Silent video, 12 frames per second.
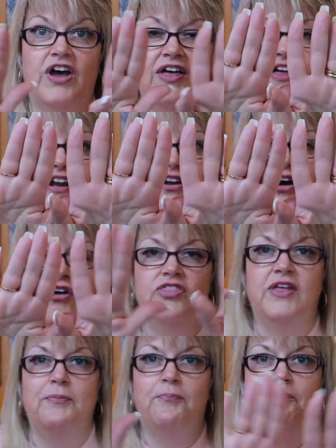And then
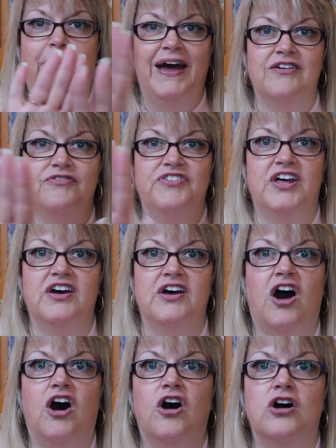on the back of the
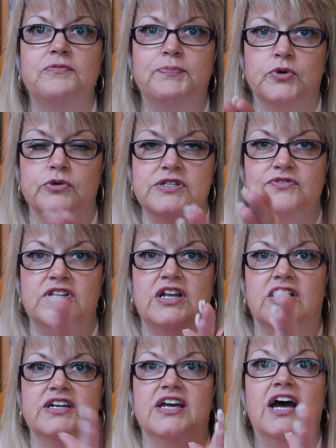hardboard, if you
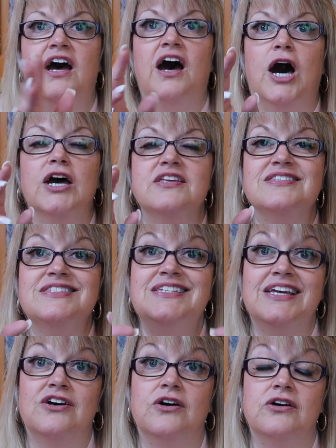like, I
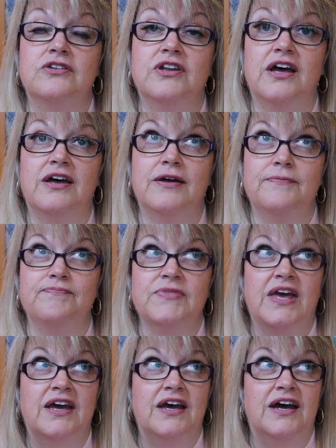stick on
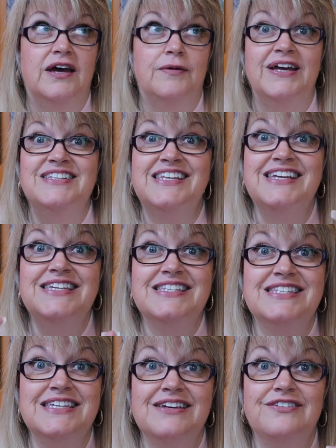
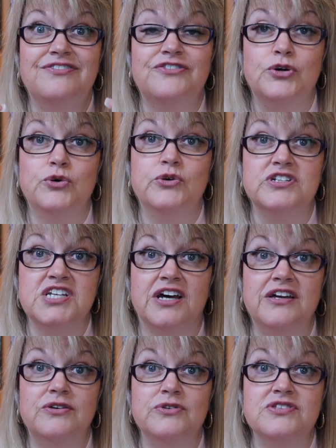adhesive cork
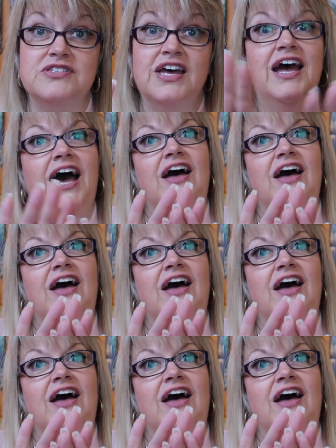tails.